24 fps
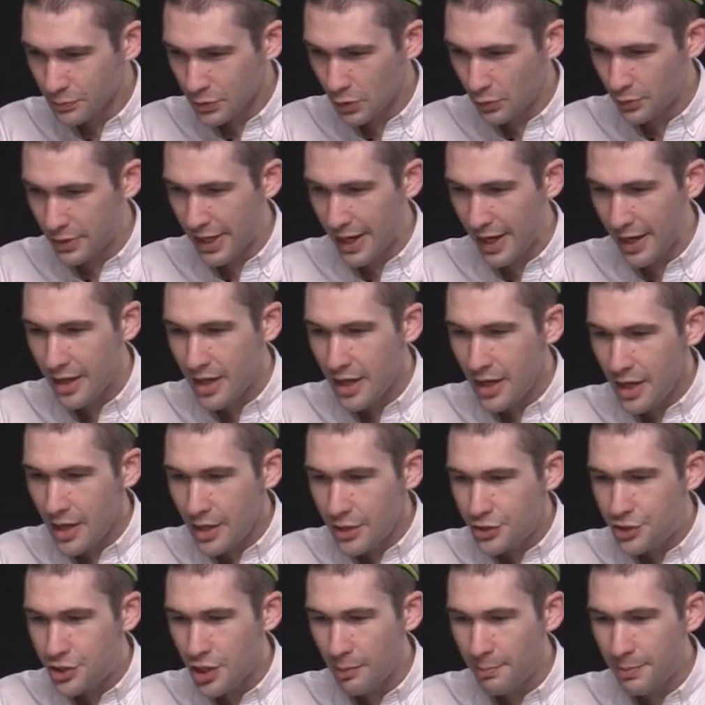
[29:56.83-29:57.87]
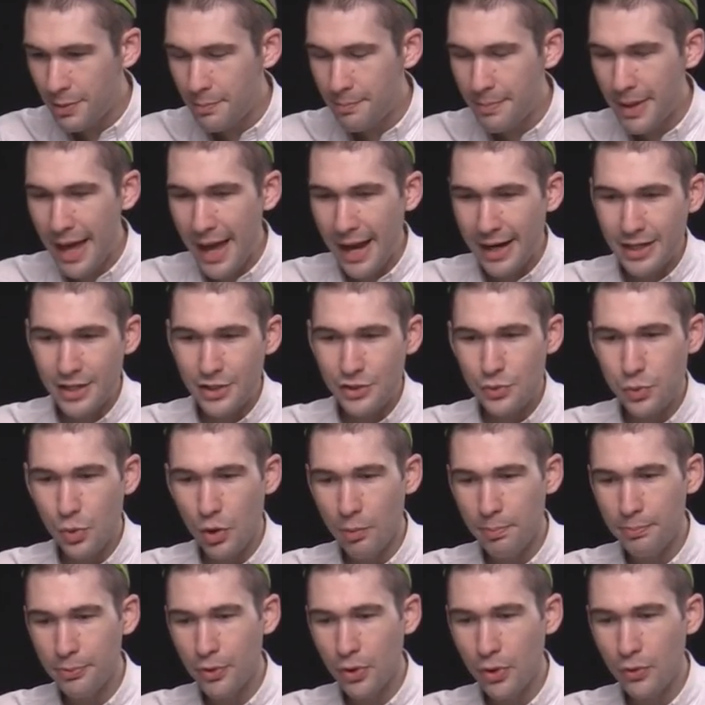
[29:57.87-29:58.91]
Okay, jumping back into our
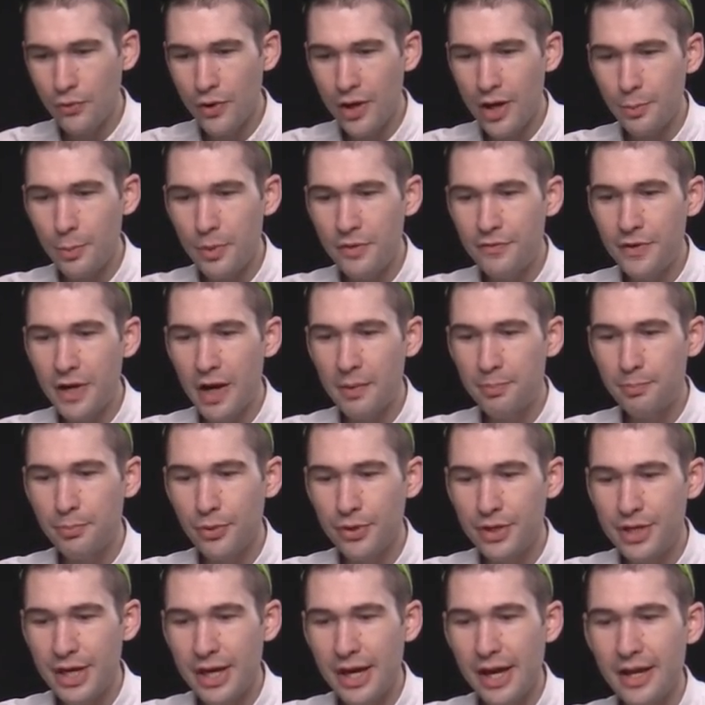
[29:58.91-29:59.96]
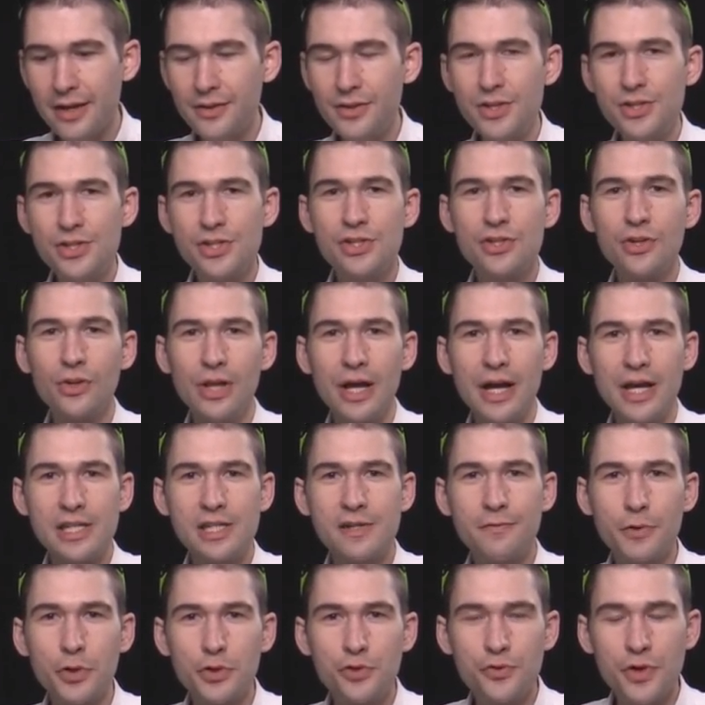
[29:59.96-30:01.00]
program, we've got Breguet, and this is the last
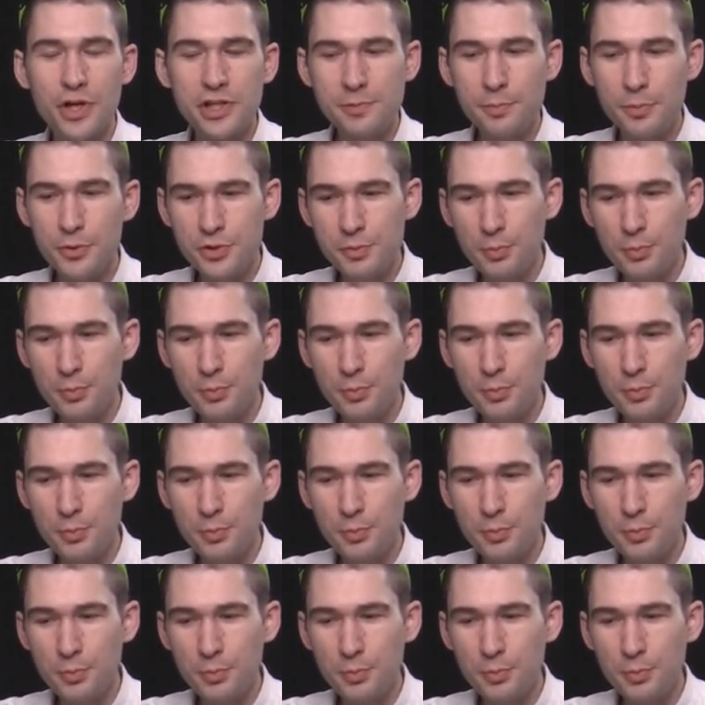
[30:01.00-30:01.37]
of our dressable